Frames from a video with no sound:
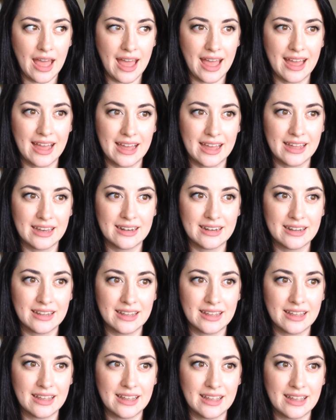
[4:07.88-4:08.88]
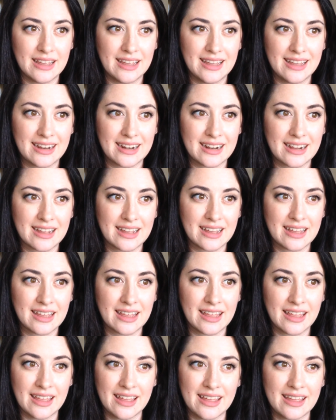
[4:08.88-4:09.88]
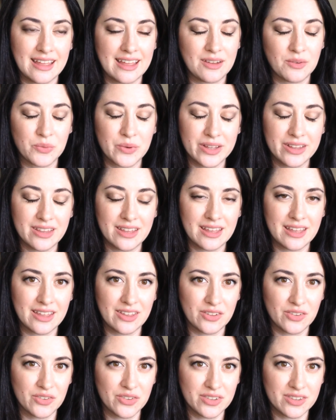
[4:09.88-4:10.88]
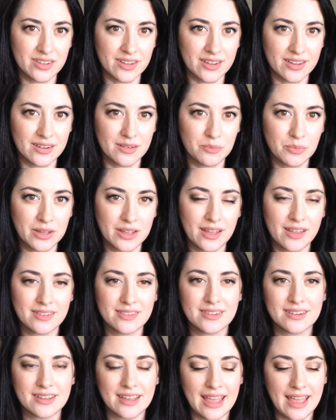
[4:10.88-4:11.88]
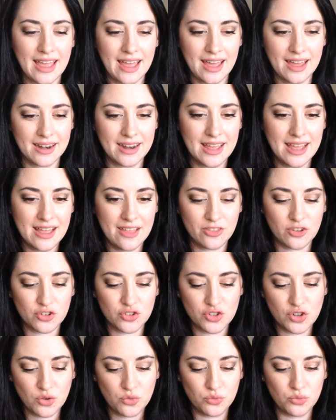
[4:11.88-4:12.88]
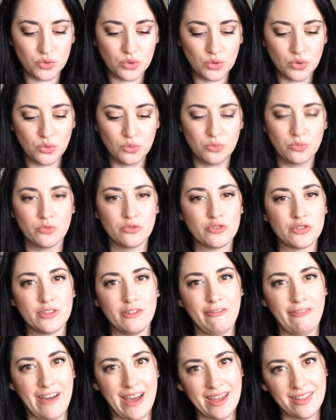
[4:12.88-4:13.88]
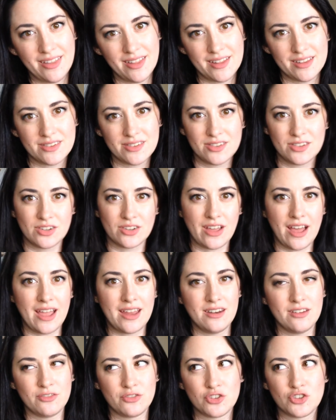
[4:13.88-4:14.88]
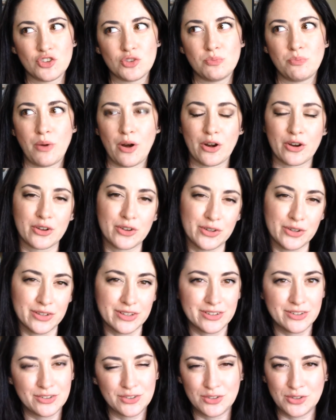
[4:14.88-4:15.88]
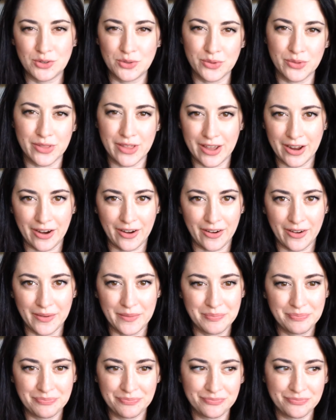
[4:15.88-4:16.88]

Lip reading: And it really kills it because it can't, there's no room for the violets to kind of sparkle and do their